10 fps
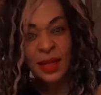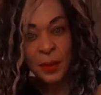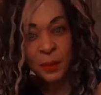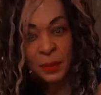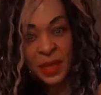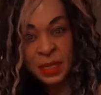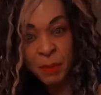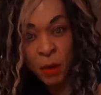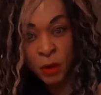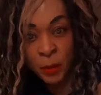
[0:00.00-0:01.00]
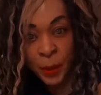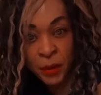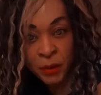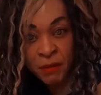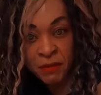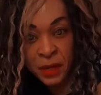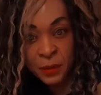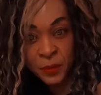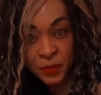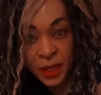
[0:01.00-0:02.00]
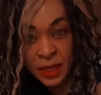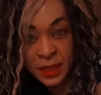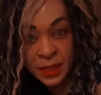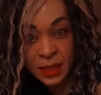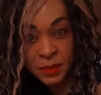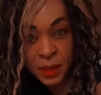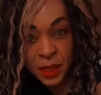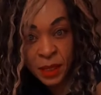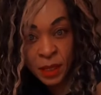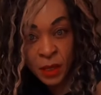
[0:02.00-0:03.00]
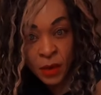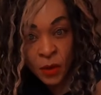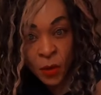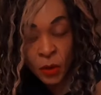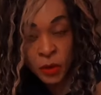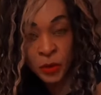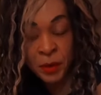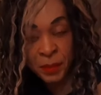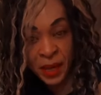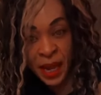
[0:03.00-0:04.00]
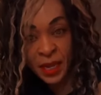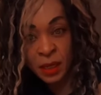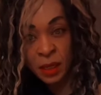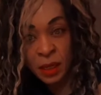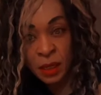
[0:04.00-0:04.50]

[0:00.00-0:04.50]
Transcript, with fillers: That that's my autobiography. It's just me. Go to replay.